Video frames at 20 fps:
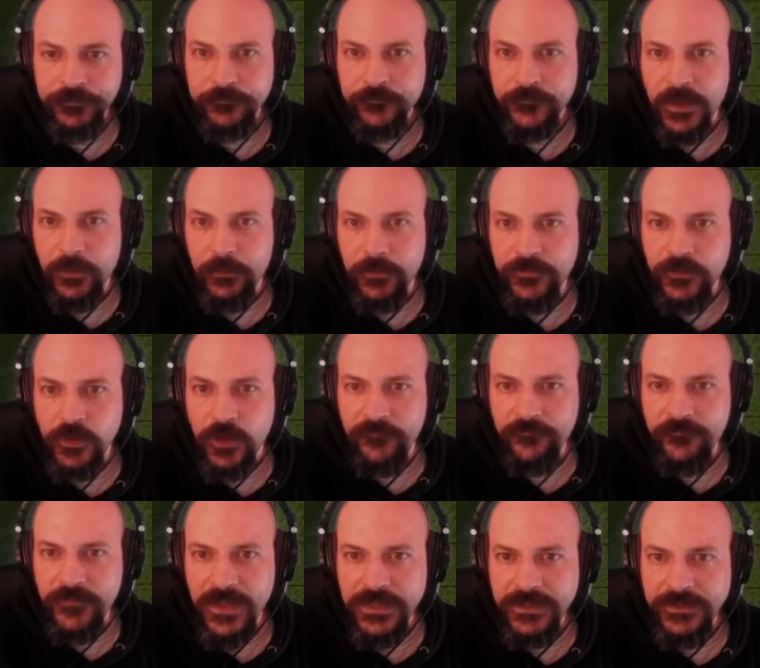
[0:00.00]
and we've got
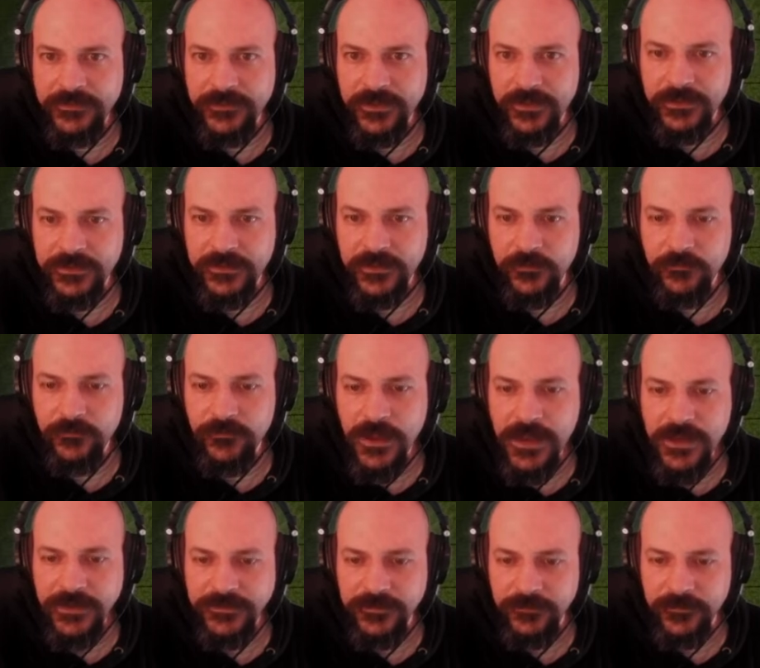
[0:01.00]
a
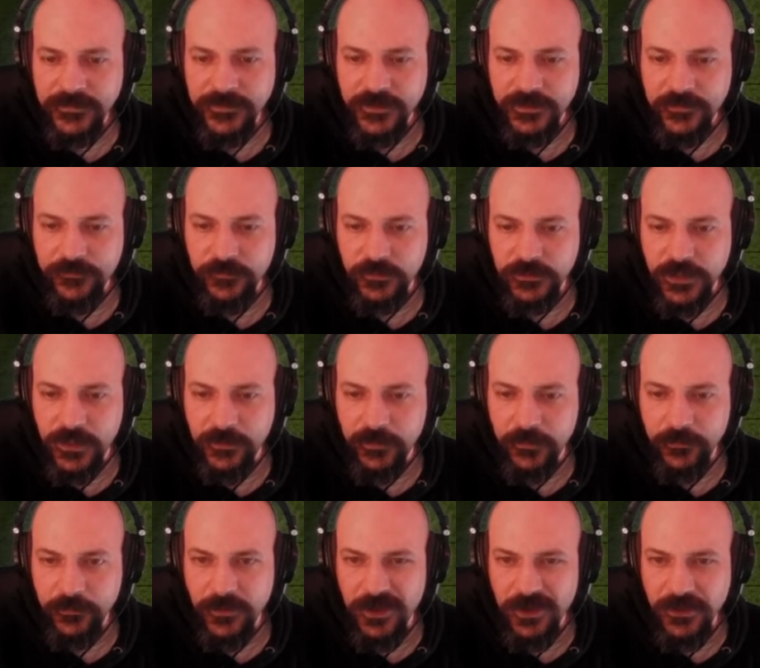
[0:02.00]
relatively tanky front line,
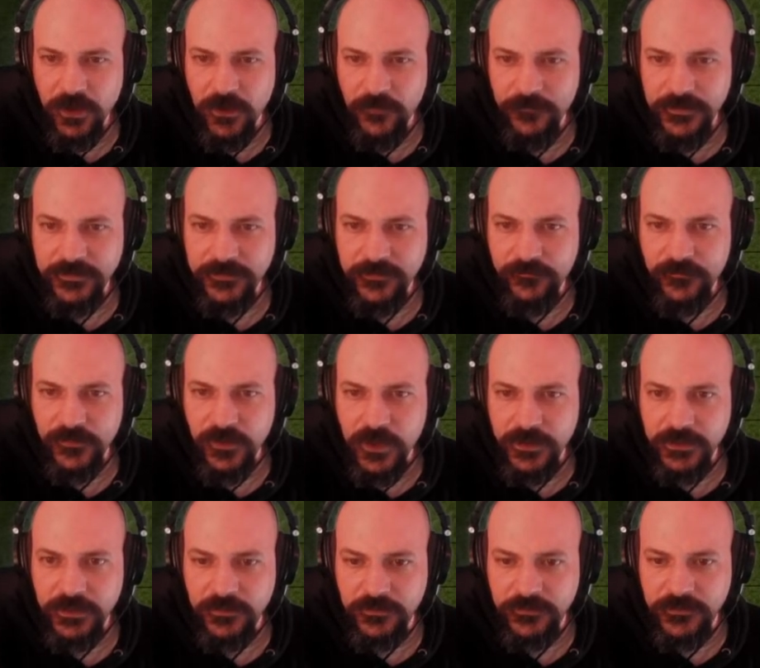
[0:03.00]
but a lot of these are
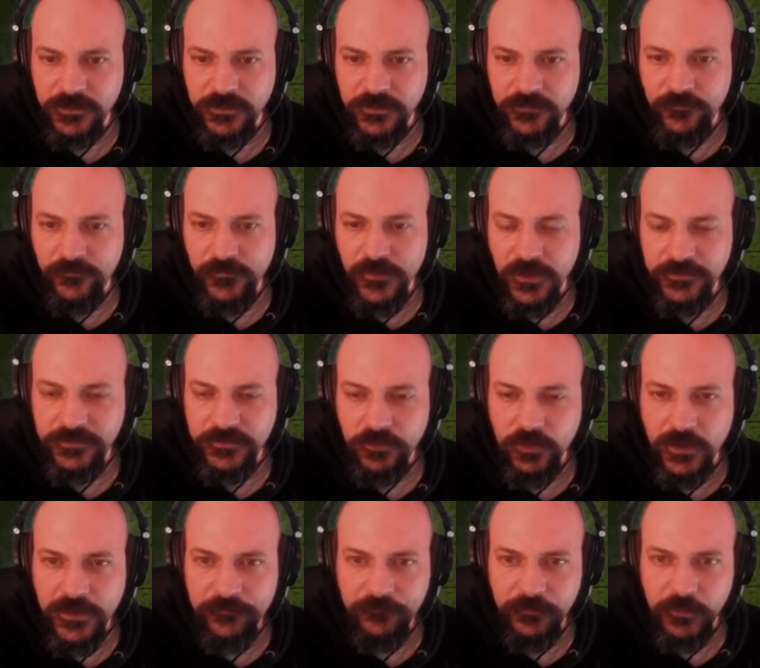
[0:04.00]
flying units going to fly
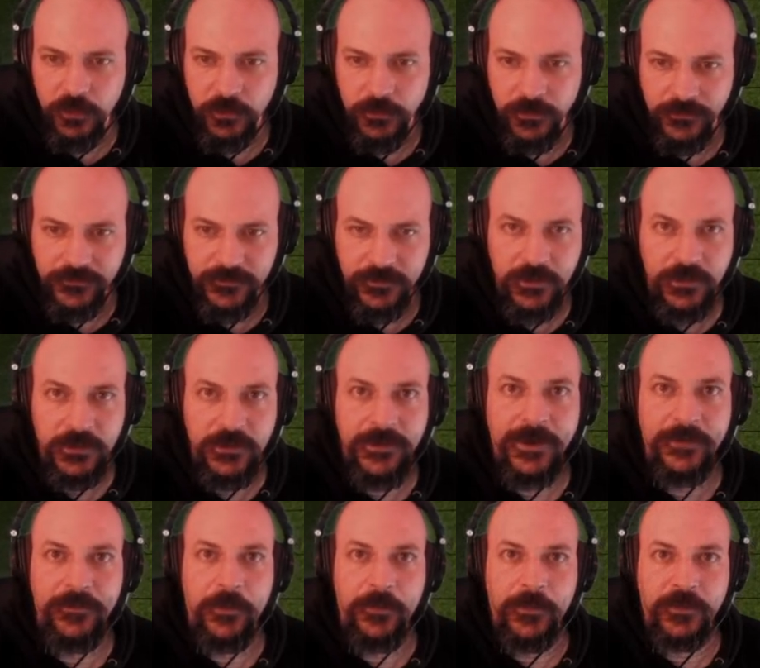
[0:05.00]
straight forwards,
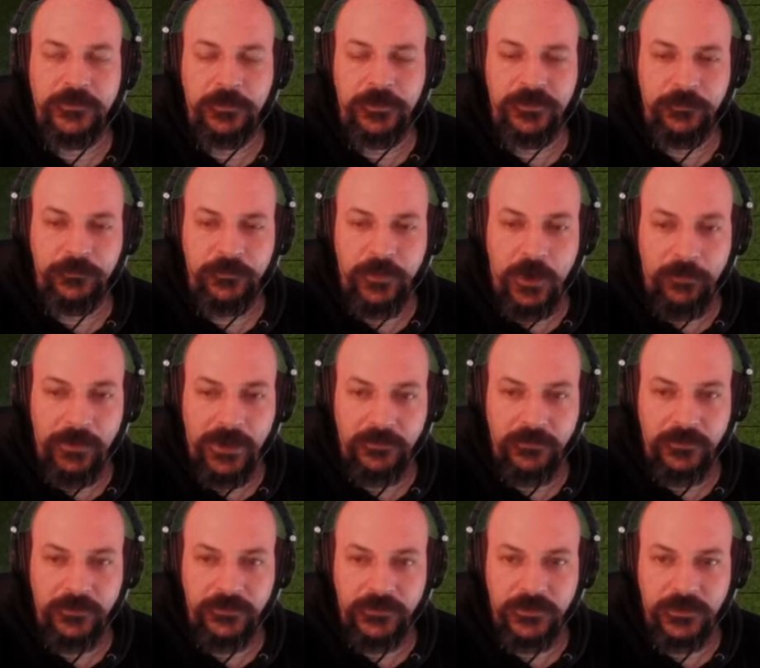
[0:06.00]
and then those
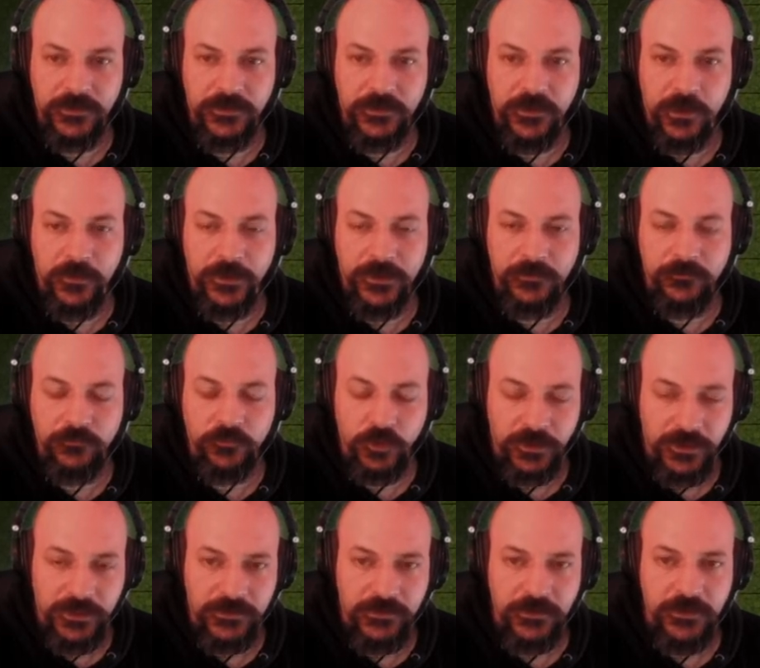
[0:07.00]
barbarians are going to
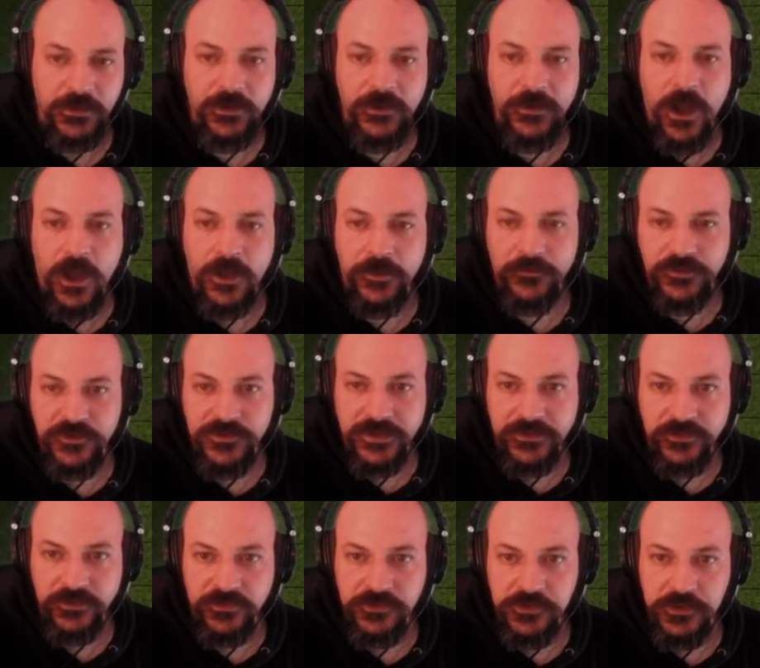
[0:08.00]
run in, and they
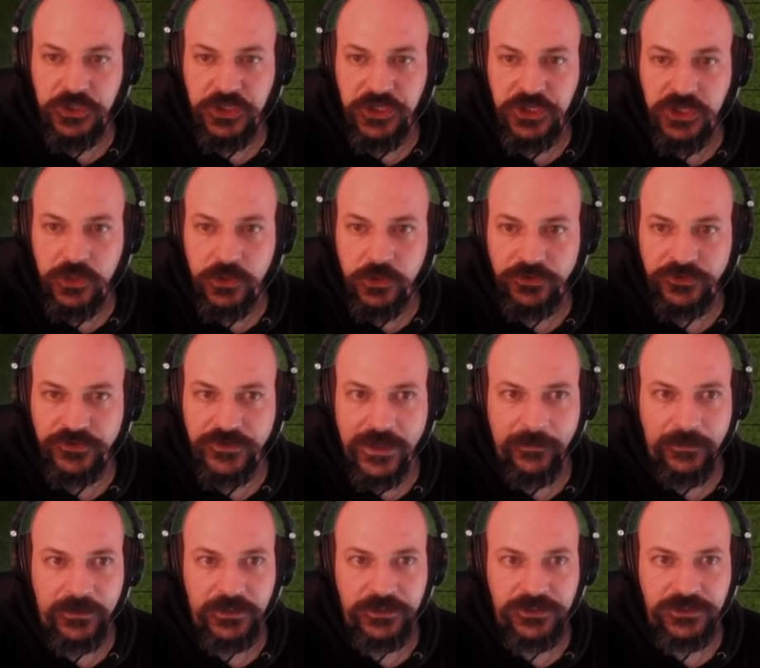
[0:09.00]
just do huge
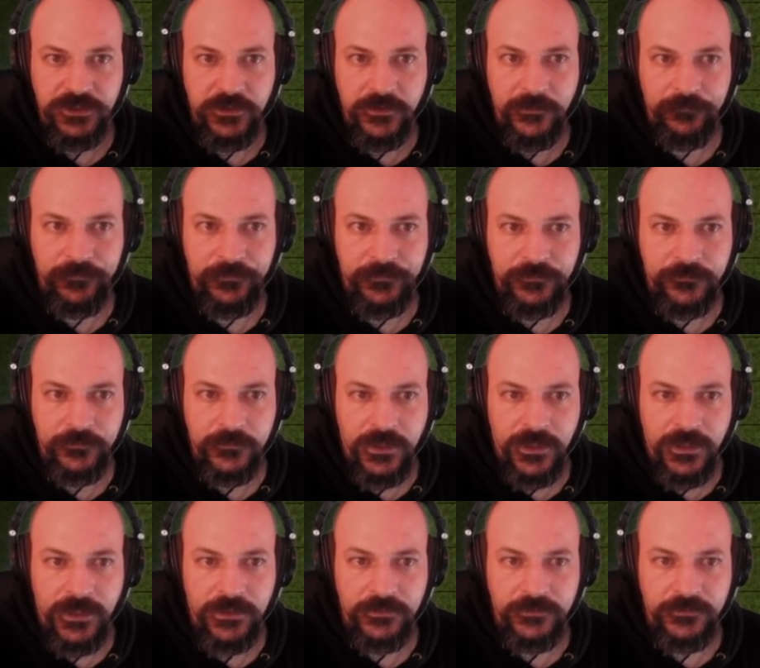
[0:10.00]
damage,
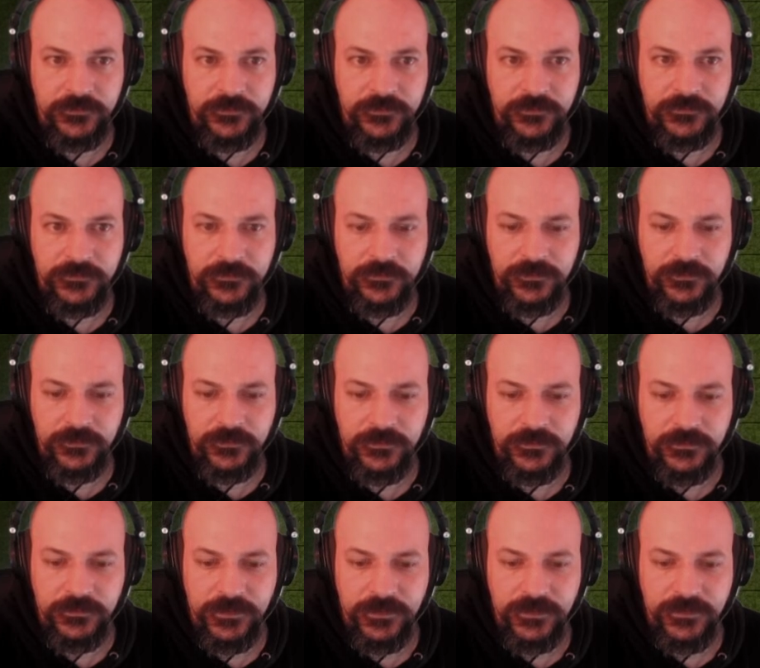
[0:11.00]
and
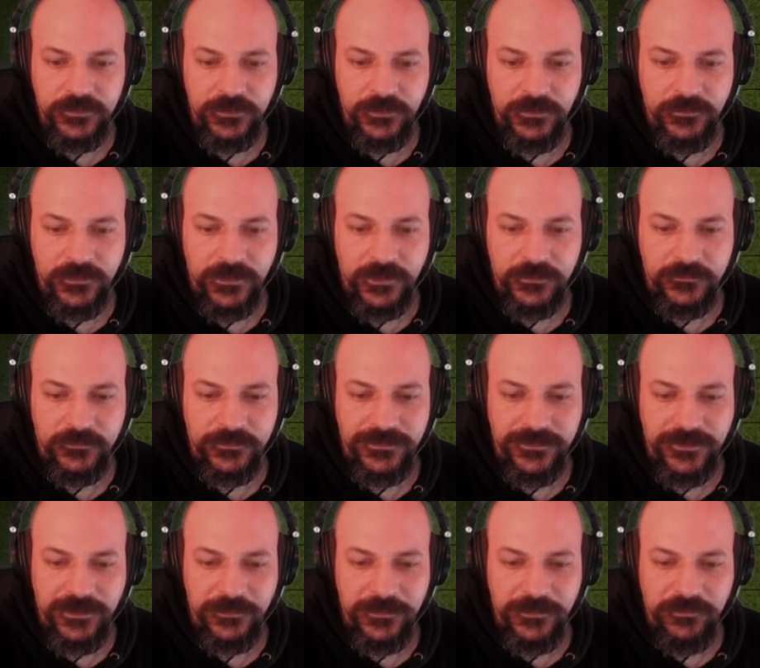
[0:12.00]
they're going
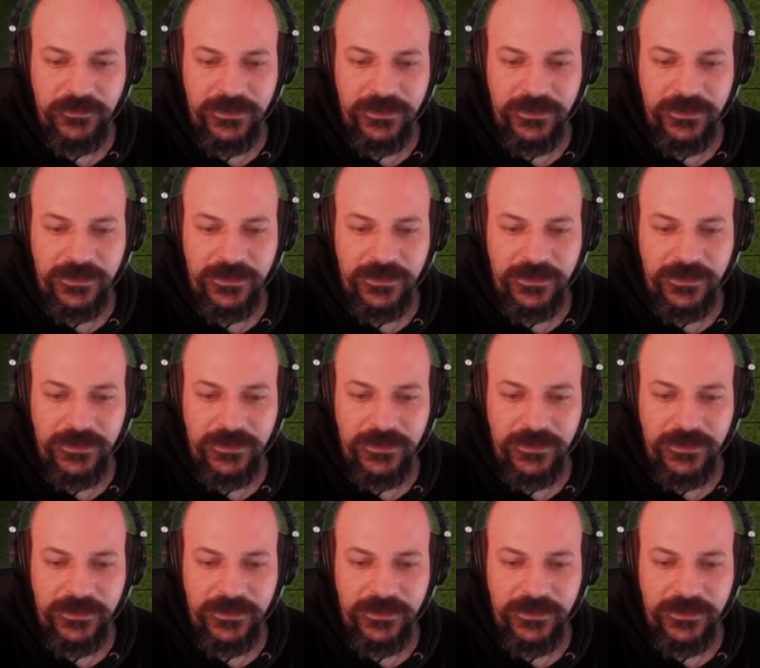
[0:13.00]
to be